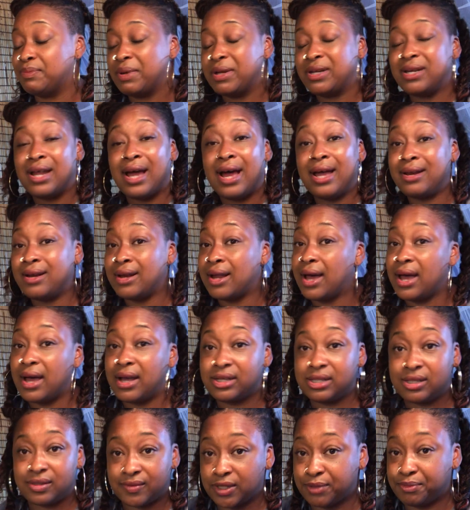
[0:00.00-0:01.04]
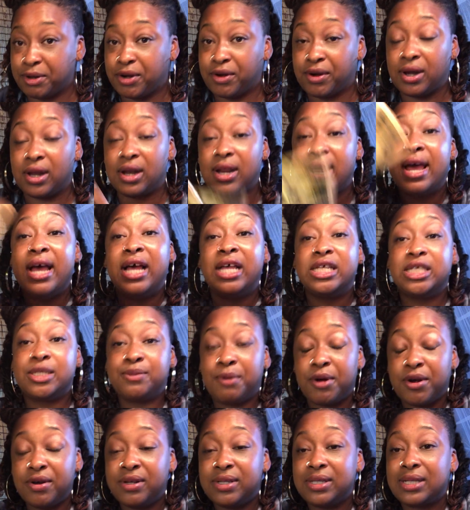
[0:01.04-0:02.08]
but not in the eyes of spirit.
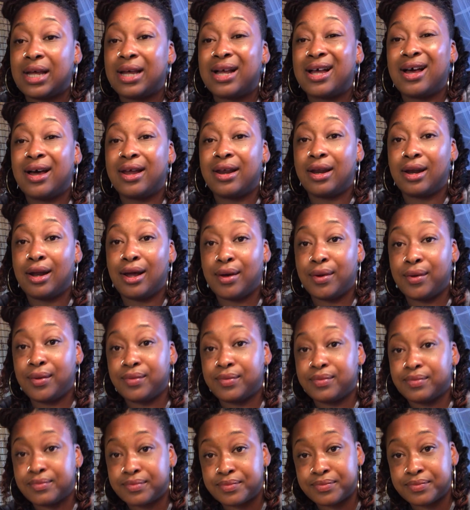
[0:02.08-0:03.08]
Spirit is like, cut it out.